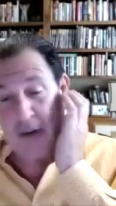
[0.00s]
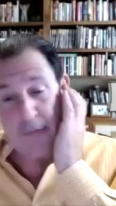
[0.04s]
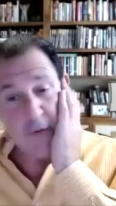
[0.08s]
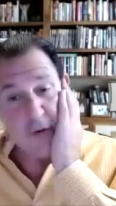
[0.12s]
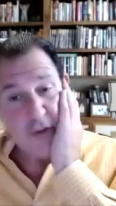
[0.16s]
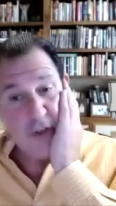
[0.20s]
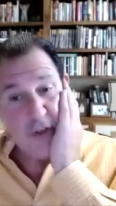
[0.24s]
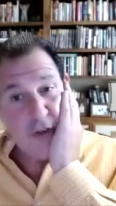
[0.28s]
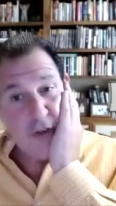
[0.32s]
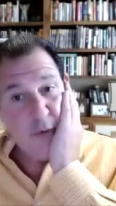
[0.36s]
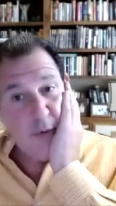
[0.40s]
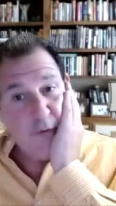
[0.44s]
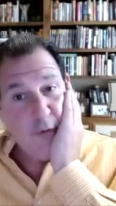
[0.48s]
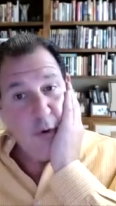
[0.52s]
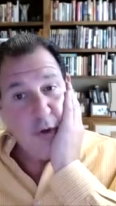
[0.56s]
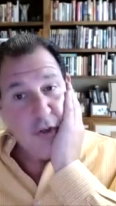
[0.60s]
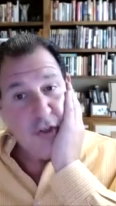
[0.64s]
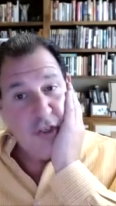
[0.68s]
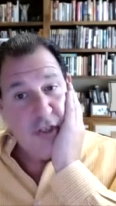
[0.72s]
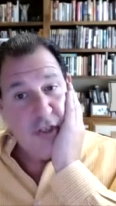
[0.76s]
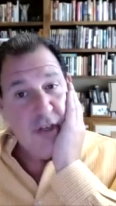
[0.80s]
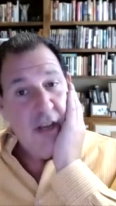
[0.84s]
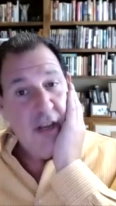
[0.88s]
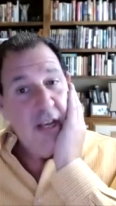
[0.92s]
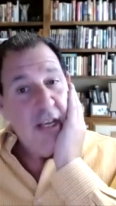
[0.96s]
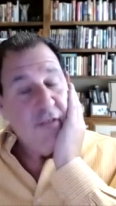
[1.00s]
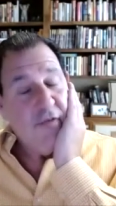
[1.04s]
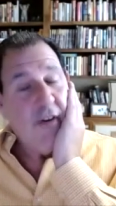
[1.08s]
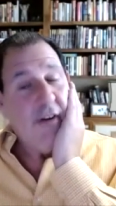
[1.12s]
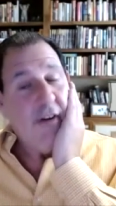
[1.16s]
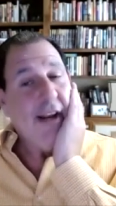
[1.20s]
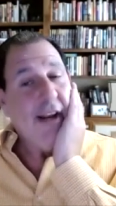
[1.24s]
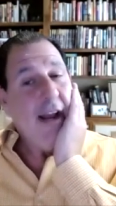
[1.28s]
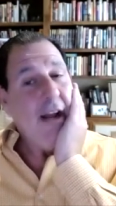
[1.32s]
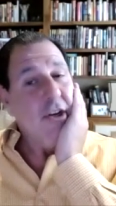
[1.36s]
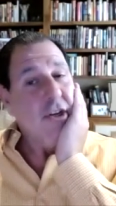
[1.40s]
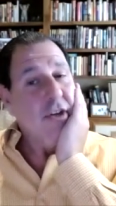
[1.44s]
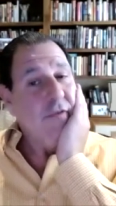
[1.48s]
who, of course, is very
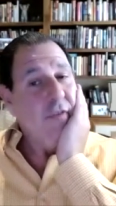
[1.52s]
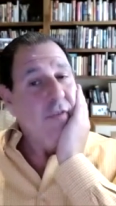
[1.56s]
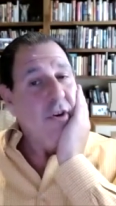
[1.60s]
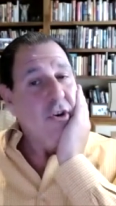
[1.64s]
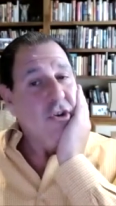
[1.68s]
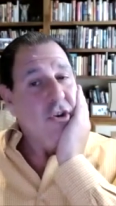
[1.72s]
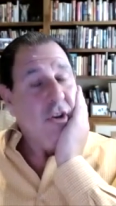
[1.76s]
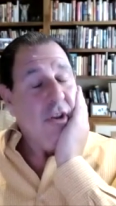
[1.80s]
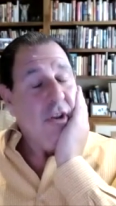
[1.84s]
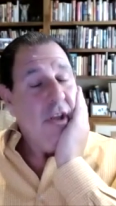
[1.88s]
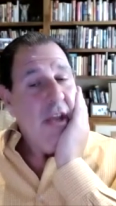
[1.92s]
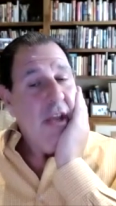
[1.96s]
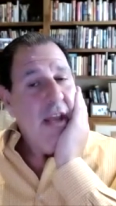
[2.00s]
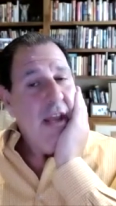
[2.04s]
controversial.